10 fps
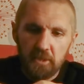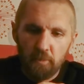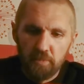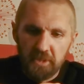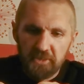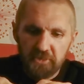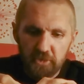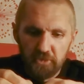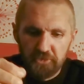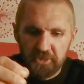brings it
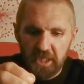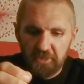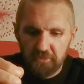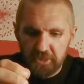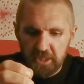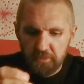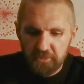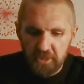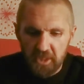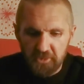all together and keeps
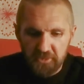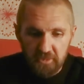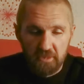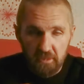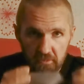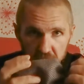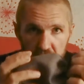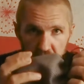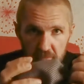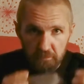it as
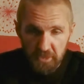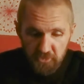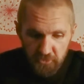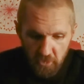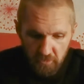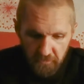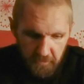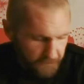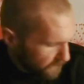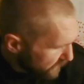my stove.
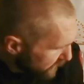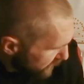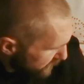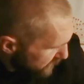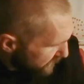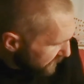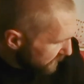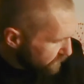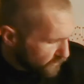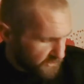And then
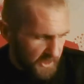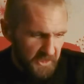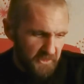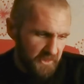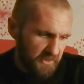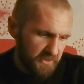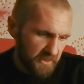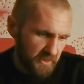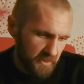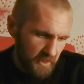I've just taken this,
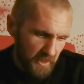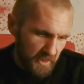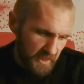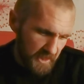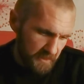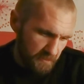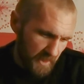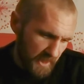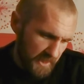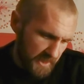
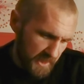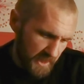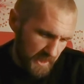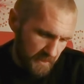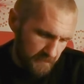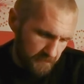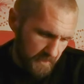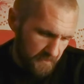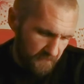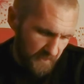my
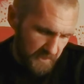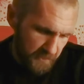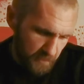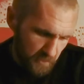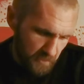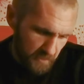inflatable